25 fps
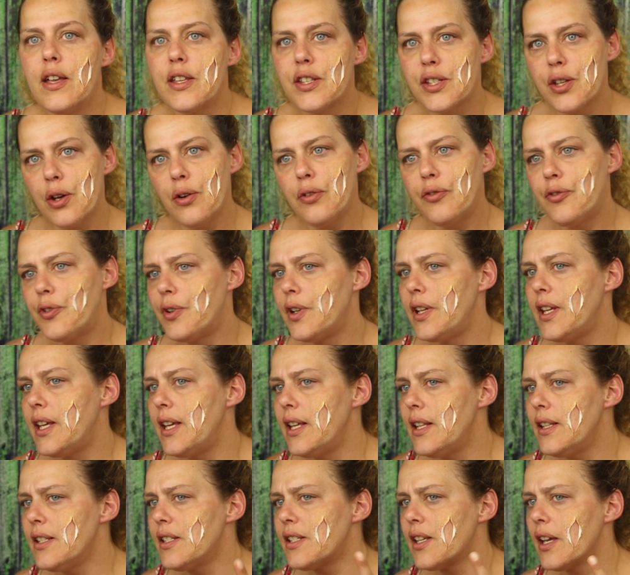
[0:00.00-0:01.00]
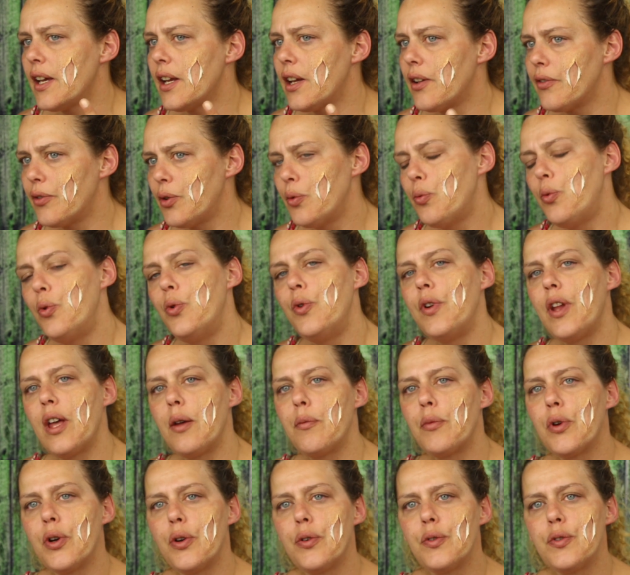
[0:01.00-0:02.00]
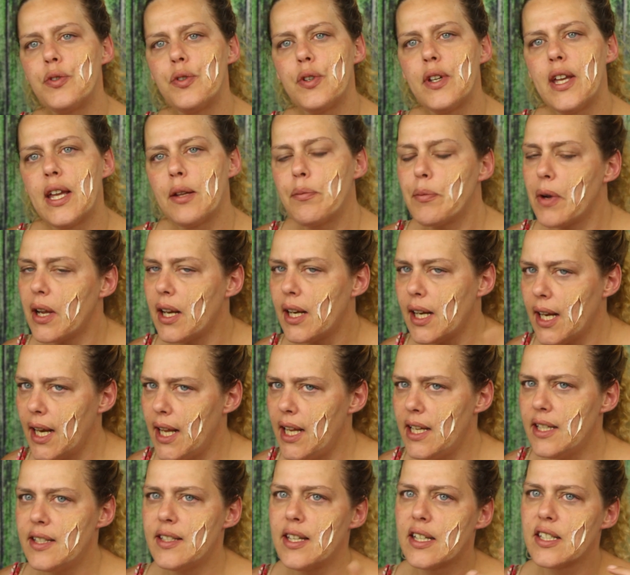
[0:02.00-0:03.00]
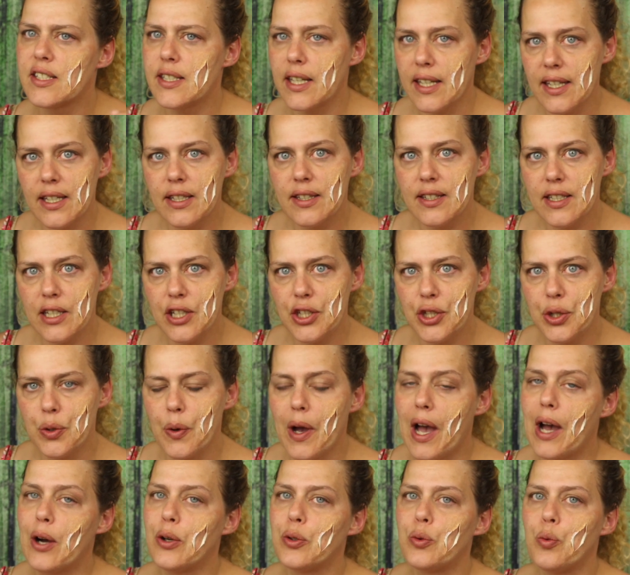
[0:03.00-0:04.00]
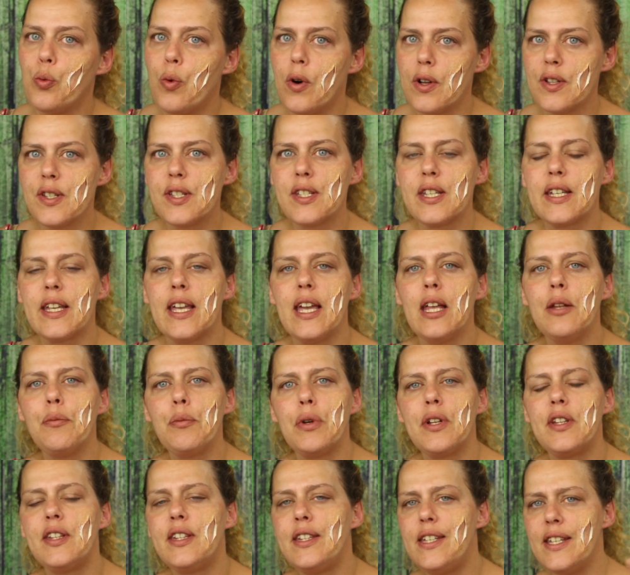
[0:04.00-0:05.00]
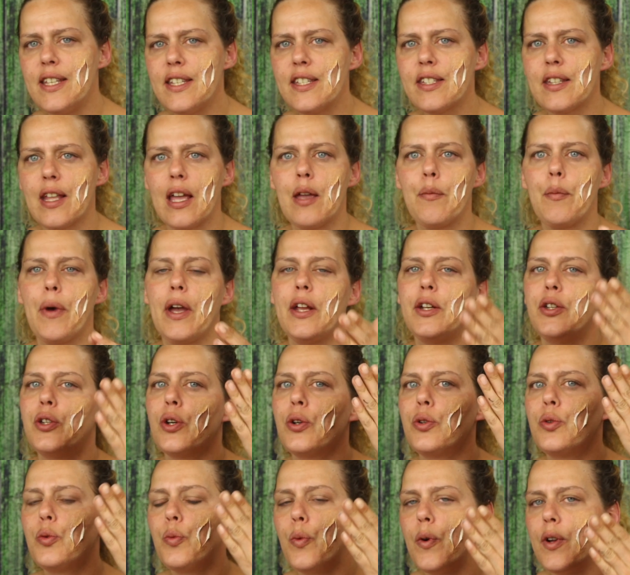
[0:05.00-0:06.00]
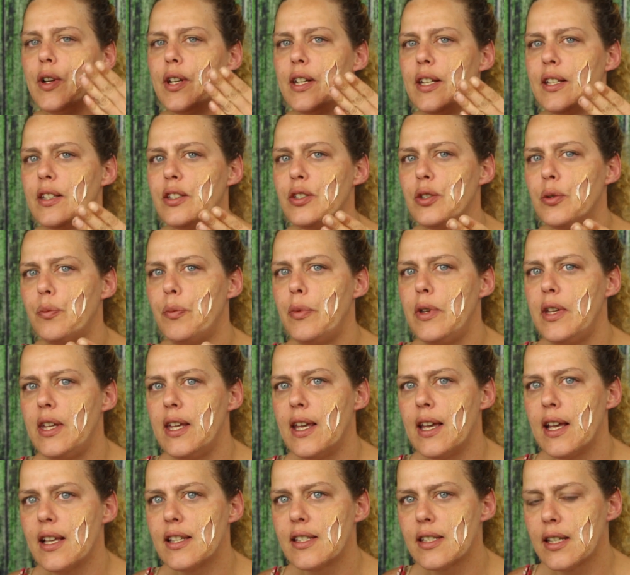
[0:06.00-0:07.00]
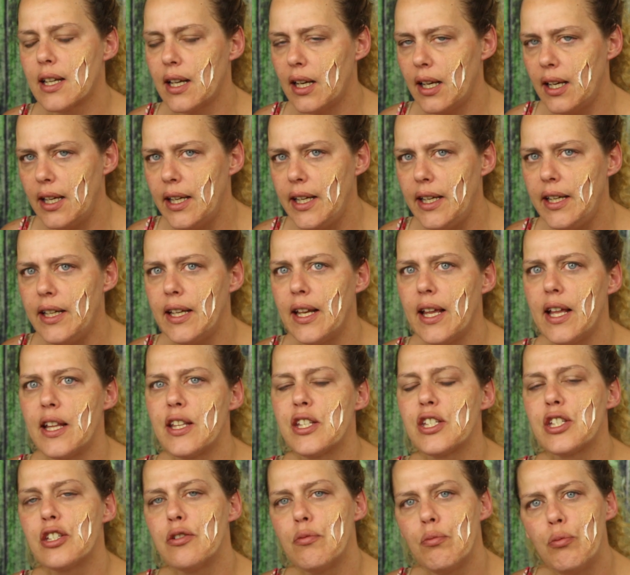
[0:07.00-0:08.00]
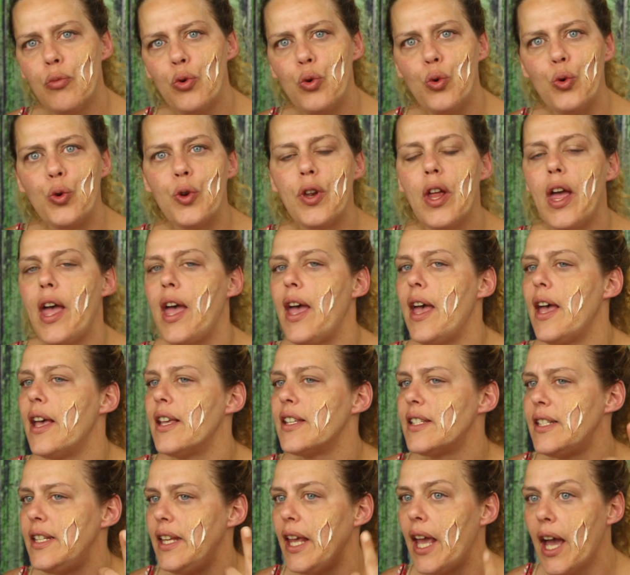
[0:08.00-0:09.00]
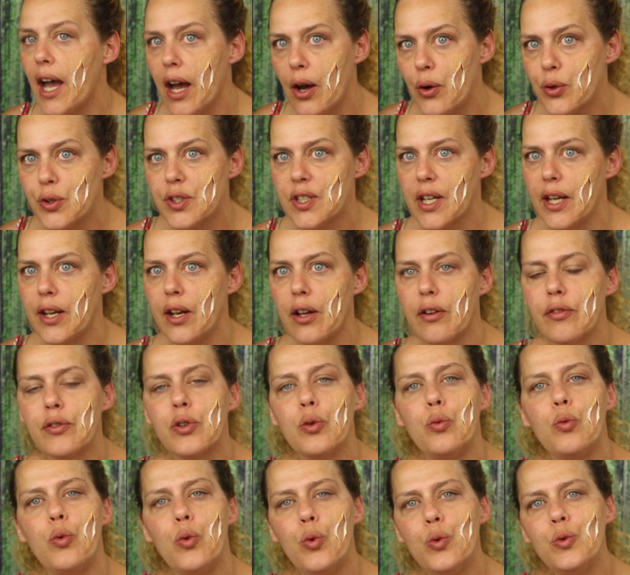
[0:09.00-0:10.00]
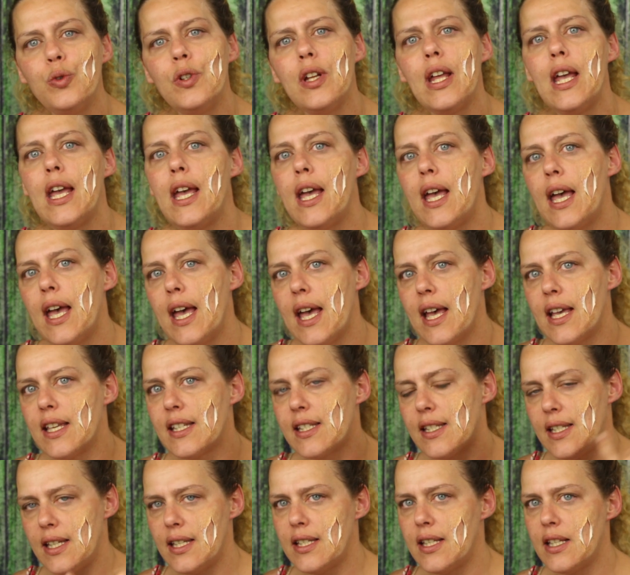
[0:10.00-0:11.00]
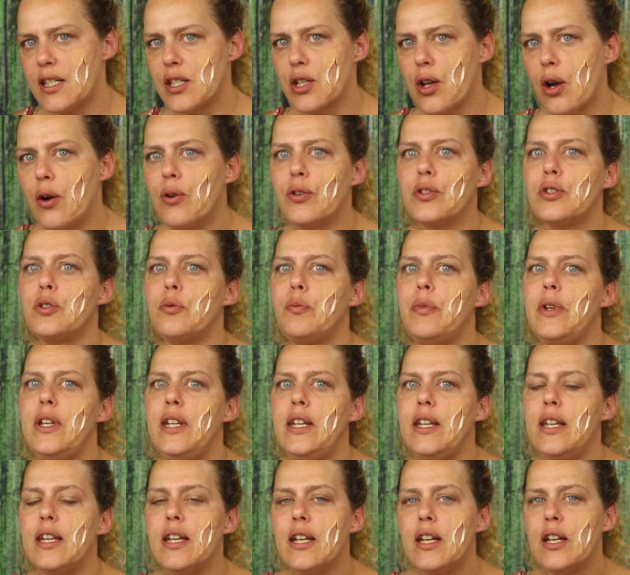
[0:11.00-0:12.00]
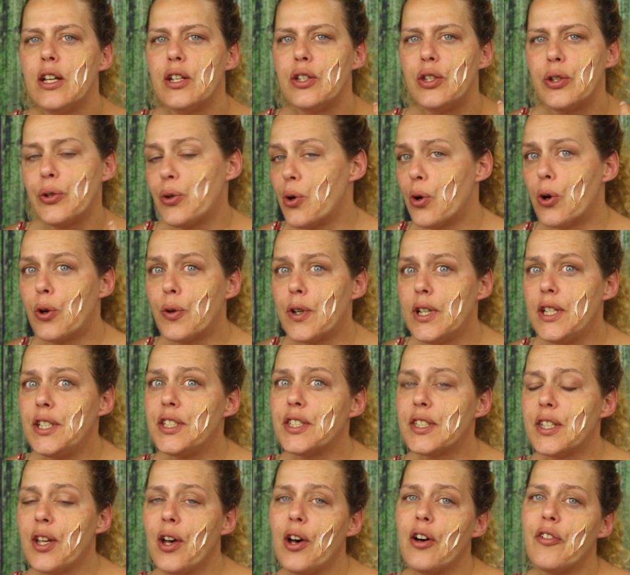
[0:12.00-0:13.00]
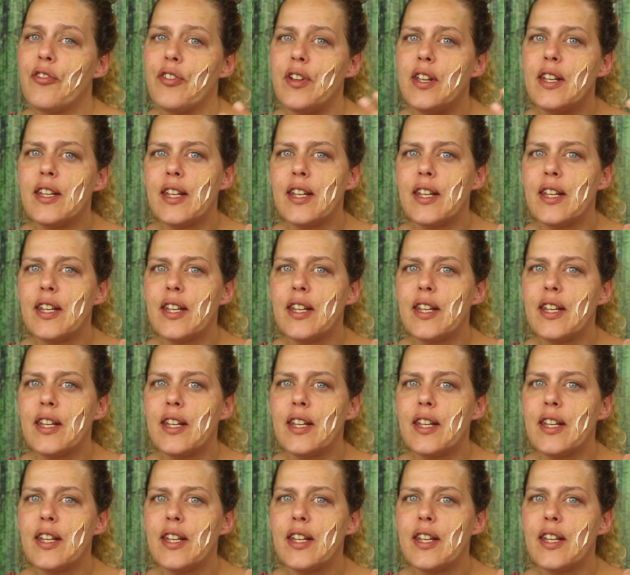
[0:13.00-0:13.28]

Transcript: So for the inside of the wound, I'm going to get my latex tissue out once again, but this time I don't want it to be as clean and smooth as the outside of the wound, as this is going to be the gory stuff.